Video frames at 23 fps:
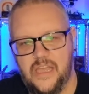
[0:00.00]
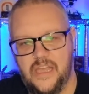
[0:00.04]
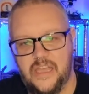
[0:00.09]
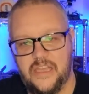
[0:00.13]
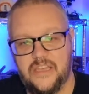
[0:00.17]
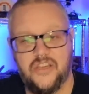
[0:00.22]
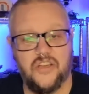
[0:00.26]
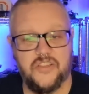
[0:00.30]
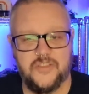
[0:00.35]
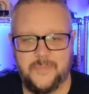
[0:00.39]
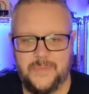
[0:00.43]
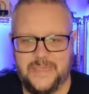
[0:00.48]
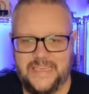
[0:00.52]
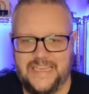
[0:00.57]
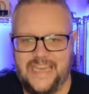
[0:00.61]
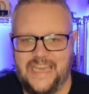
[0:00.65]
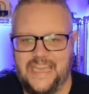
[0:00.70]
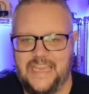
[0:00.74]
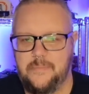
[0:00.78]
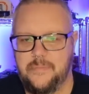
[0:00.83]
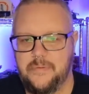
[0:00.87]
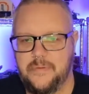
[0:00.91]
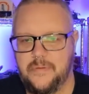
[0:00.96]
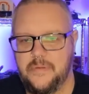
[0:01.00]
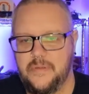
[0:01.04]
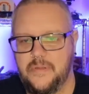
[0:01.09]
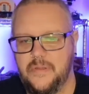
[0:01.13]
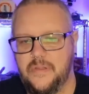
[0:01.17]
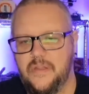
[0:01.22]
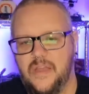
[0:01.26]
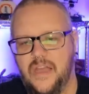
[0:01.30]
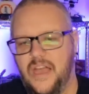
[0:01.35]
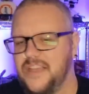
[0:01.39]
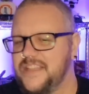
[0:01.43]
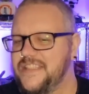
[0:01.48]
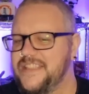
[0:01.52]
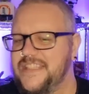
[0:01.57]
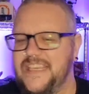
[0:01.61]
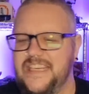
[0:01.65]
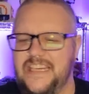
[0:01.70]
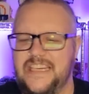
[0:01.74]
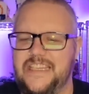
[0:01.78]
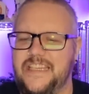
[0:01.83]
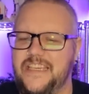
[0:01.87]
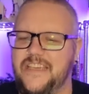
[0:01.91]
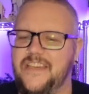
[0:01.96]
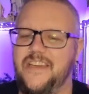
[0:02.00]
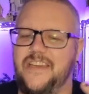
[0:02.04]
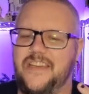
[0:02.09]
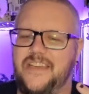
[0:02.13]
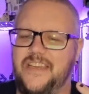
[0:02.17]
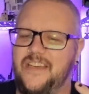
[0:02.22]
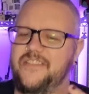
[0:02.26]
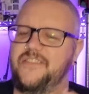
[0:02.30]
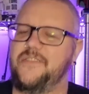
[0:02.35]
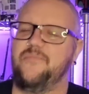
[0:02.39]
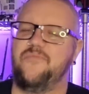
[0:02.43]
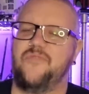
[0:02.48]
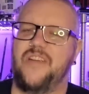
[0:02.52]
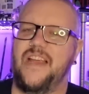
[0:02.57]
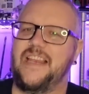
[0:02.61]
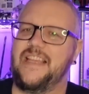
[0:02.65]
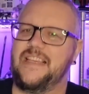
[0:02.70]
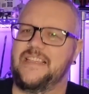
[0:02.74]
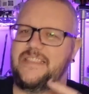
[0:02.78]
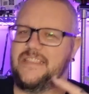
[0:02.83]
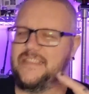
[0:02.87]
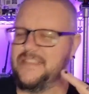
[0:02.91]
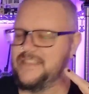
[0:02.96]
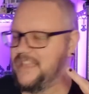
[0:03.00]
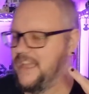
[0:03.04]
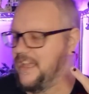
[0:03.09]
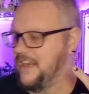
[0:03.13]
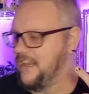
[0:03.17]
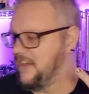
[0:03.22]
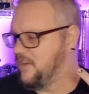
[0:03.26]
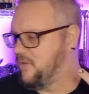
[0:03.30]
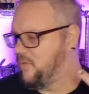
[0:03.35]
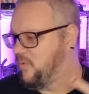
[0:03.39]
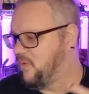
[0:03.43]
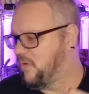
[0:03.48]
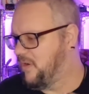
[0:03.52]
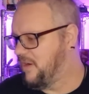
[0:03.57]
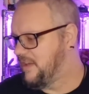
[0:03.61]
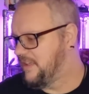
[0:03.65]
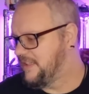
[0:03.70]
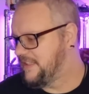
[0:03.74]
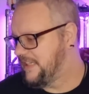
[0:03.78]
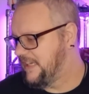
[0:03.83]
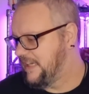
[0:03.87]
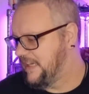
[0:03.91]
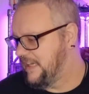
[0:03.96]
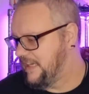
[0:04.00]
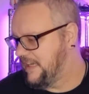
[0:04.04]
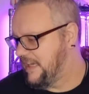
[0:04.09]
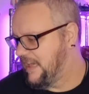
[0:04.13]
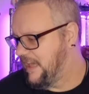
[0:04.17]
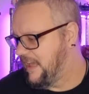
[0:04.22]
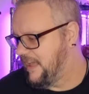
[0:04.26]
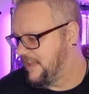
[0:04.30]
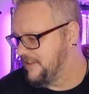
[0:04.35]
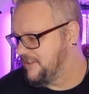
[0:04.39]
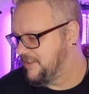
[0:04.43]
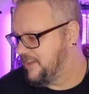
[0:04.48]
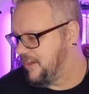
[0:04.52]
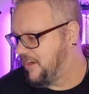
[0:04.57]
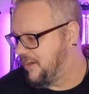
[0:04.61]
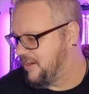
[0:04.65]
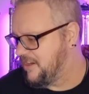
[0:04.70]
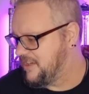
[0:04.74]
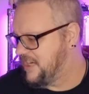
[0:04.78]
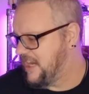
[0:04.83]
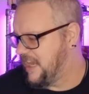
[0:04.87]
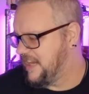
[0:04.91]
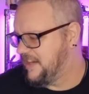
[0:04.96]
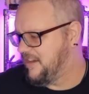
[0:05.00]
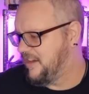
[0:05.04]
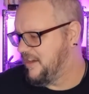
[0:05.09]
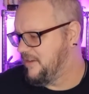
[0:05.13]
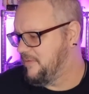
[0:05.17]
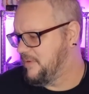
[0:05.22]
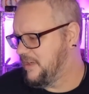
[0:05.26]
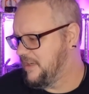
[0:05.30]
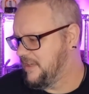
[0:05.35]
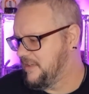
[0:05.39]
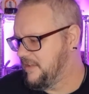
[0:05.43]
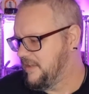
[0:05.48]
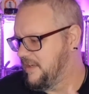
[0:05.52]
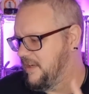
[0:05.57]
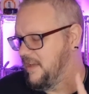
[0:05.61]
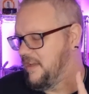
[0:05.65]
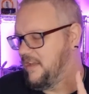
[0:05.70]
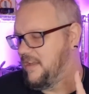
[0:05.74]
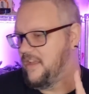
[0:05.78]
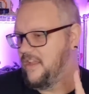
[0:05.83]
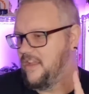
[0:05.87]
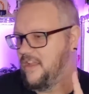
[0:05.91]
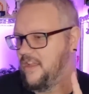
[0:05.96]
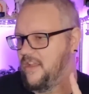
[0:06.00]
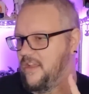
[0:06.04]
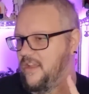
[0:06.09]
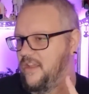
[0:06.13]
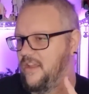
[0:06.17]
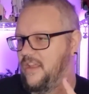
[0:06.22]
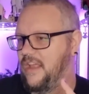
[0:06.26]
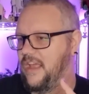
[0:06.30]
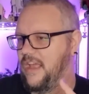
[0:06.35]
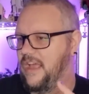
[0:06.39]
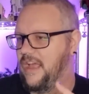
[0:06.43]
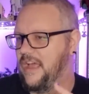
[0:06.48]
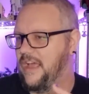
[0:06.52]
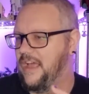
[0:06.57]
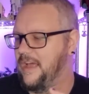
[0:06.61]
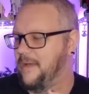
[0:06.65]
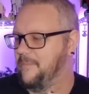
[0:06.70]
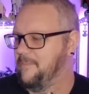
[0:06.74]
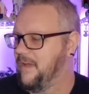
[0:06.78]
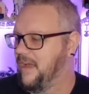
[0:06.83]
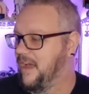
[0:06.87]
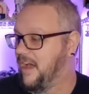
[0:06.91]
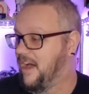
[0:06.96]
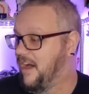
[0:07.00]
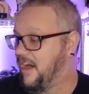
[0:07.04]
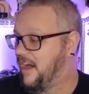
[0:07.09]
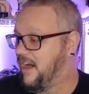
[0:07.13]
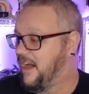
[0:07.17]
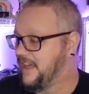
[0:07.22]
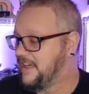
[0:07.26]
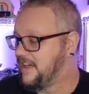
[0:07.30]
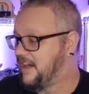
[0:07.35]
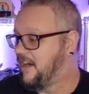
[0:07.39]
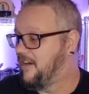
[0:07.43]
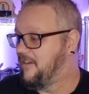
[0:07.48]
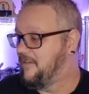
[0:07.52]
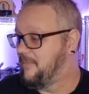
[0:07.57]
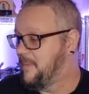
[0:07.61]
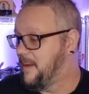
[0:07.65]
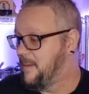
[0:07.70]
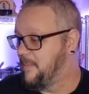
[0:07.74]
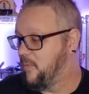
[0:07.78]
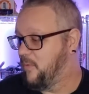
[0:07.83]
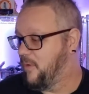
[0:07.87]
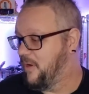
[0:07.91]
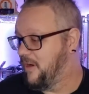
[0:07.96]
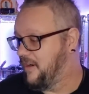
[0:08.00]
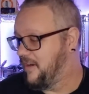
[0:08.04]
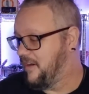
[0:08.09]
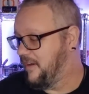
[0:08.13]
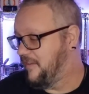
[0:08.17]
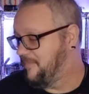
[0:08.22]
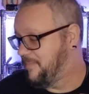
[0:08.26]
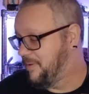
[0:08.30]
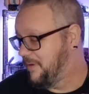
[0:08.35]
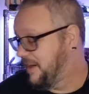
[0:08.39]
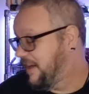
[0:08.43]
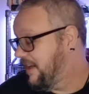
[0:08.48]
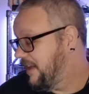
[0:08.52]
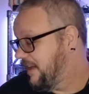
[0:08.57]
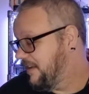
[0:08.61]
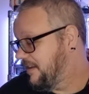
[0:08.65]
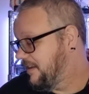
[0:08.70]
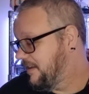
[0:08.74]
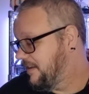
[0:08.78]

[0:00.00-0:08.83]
Cosmic Ape. Syndicate Custom Relics has done a quality Dark Jedi one. I can't remember where I put it.